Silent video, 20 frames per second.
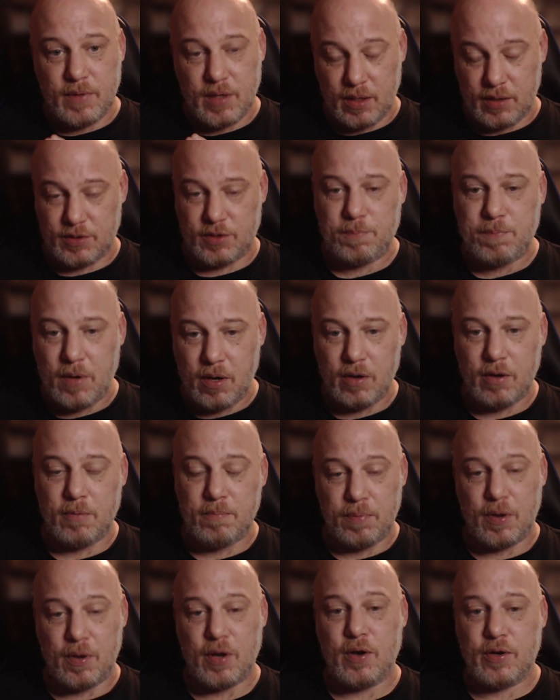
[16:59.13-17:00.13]
it's part
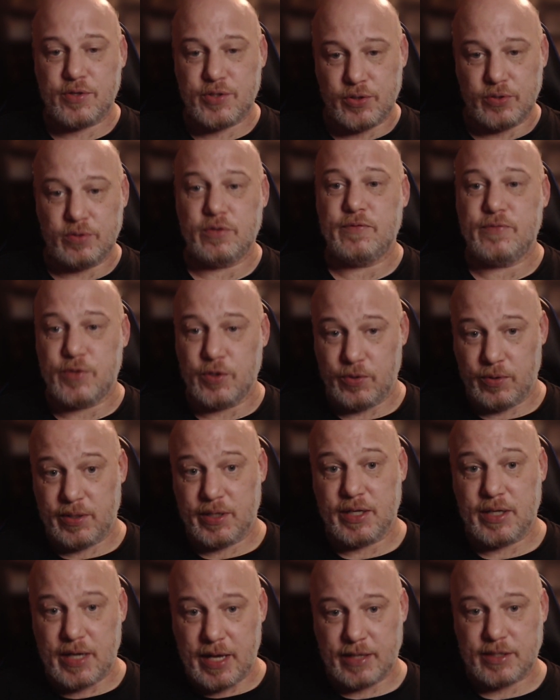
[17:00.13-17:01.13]
and parcel of
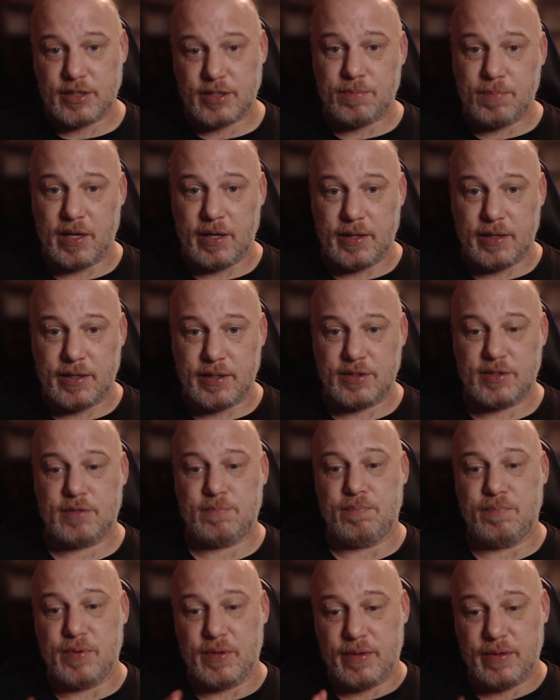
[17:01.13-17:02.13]
doing Let's
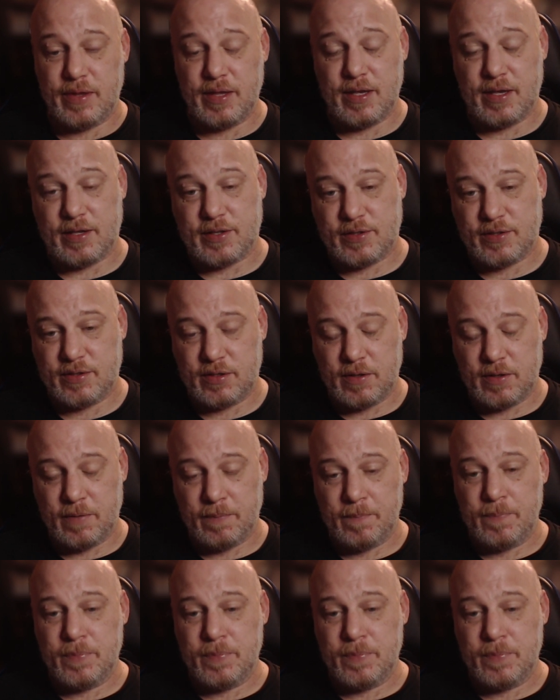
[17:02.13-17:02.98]
Plays. But this